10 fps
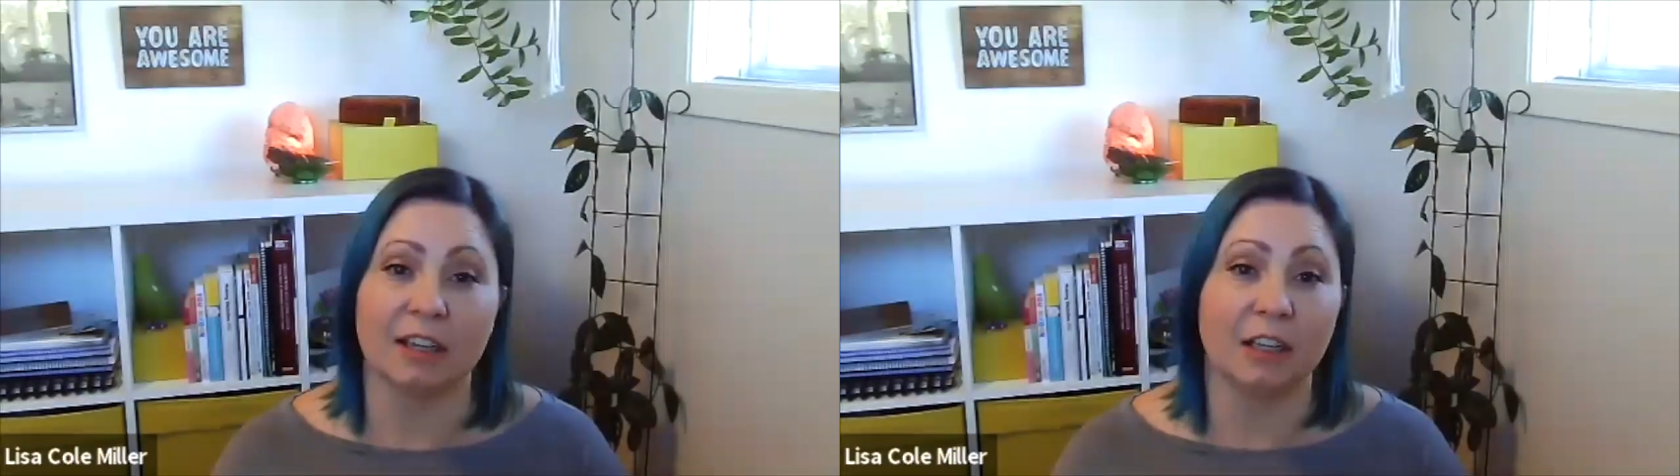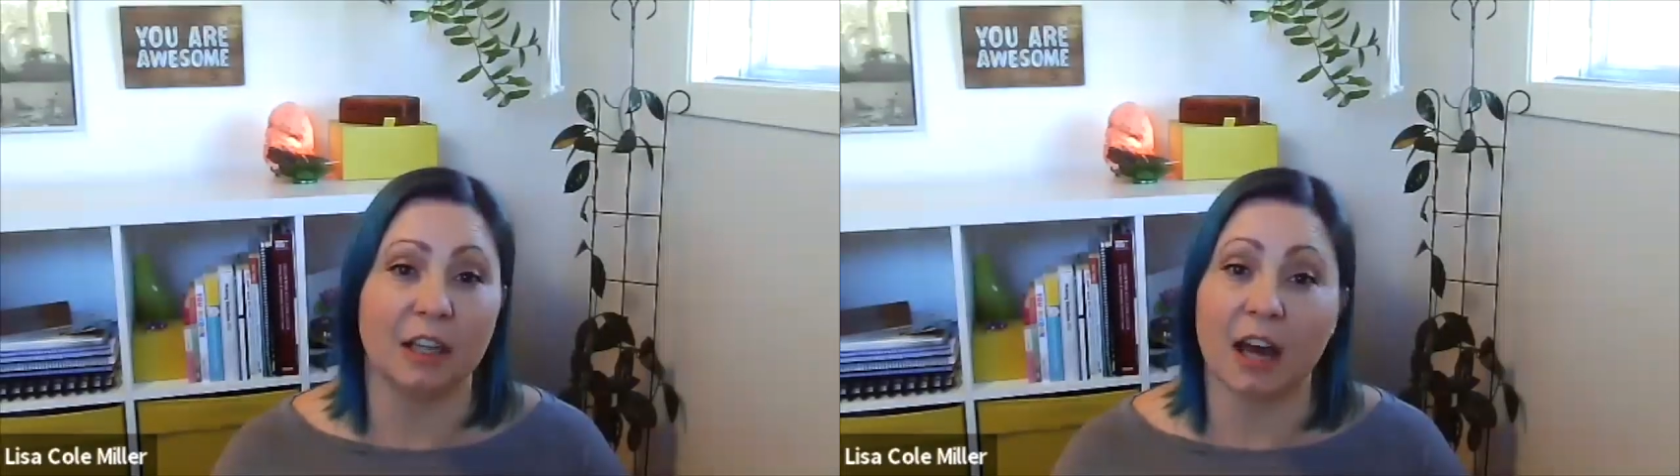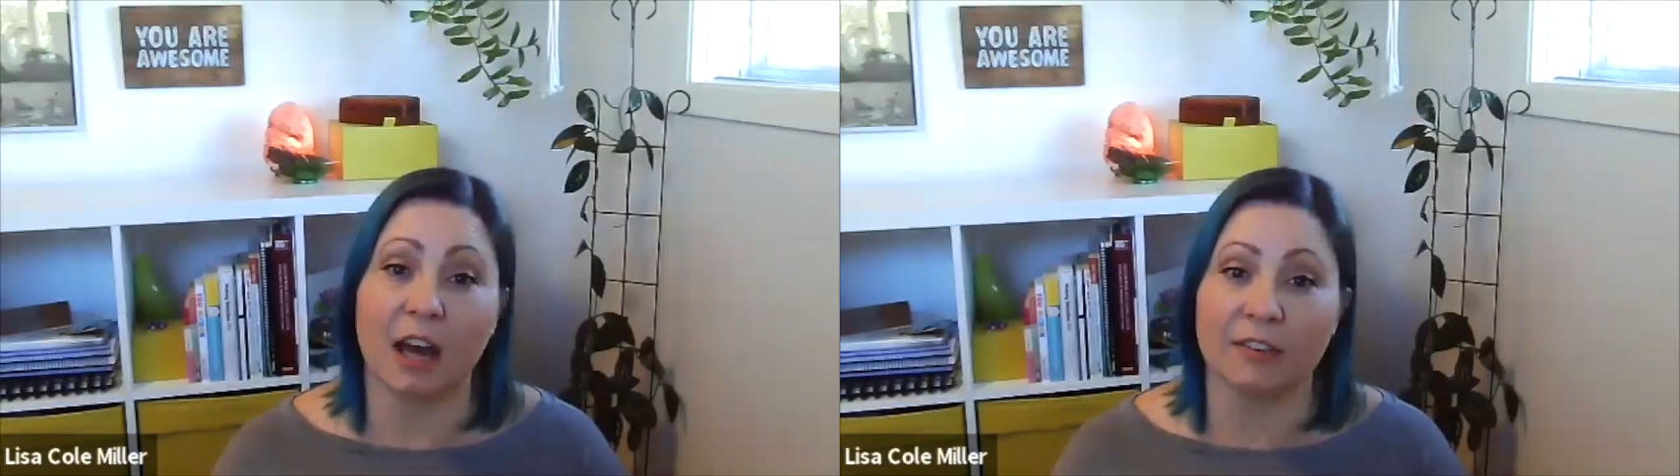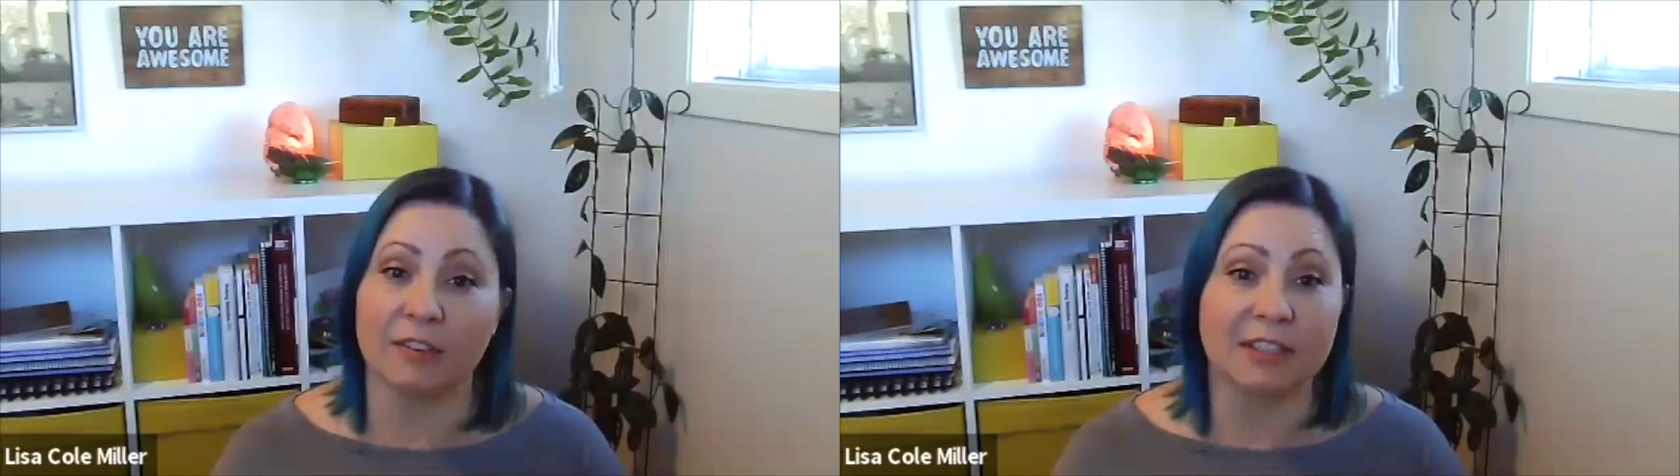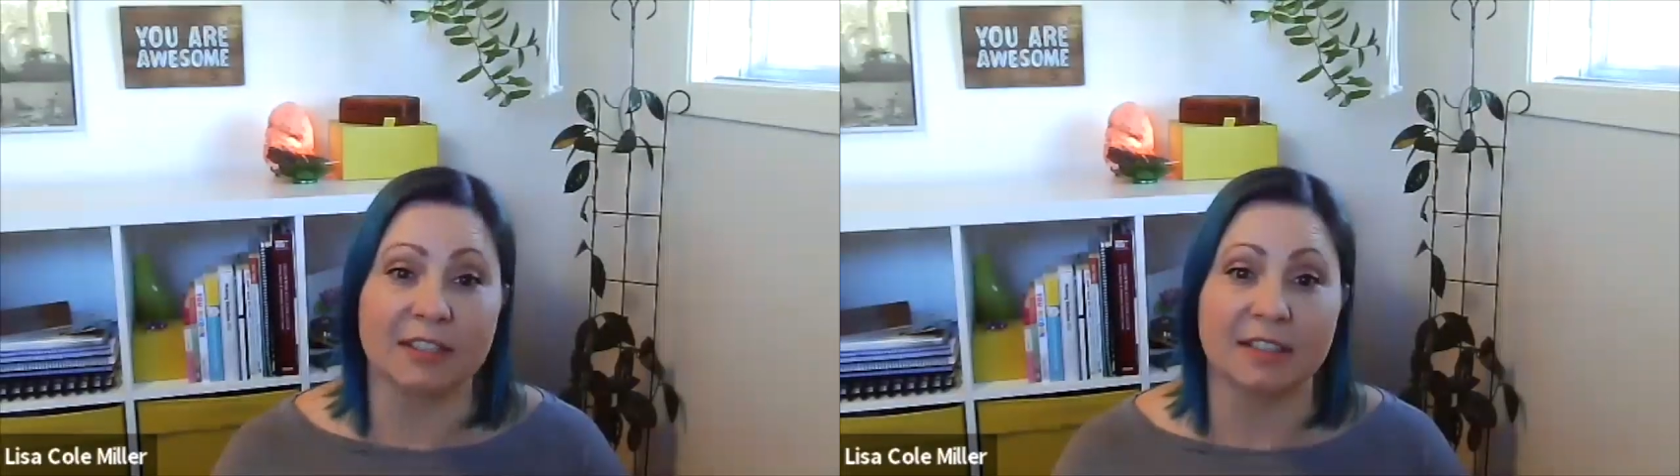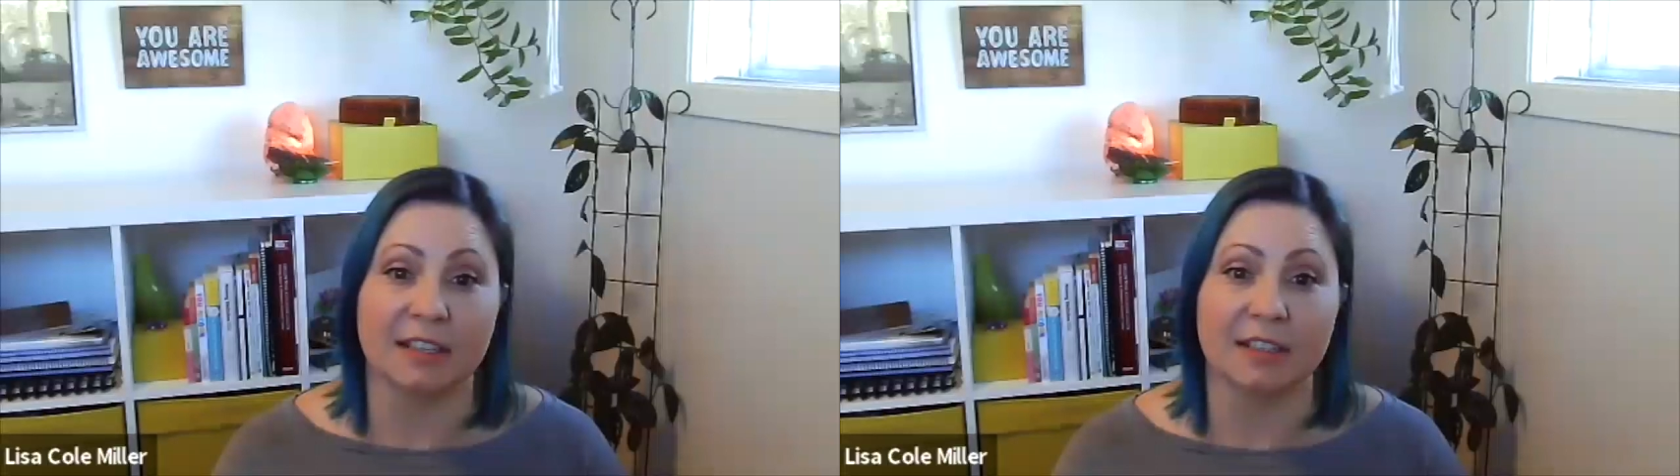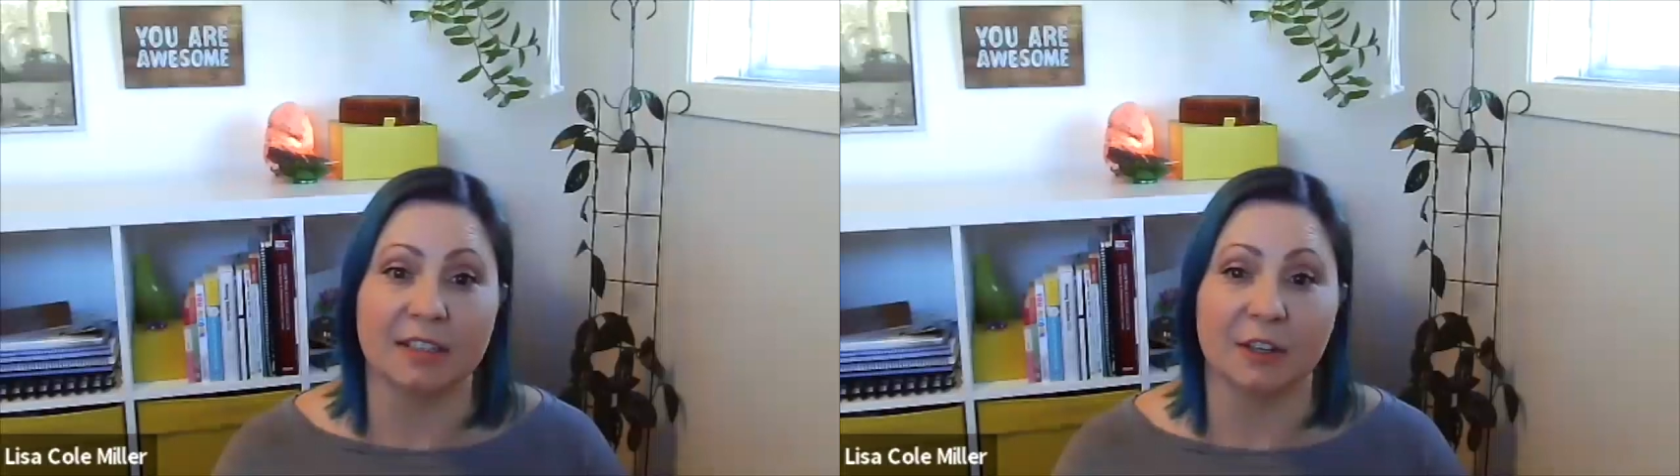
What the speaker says: a lot of instances.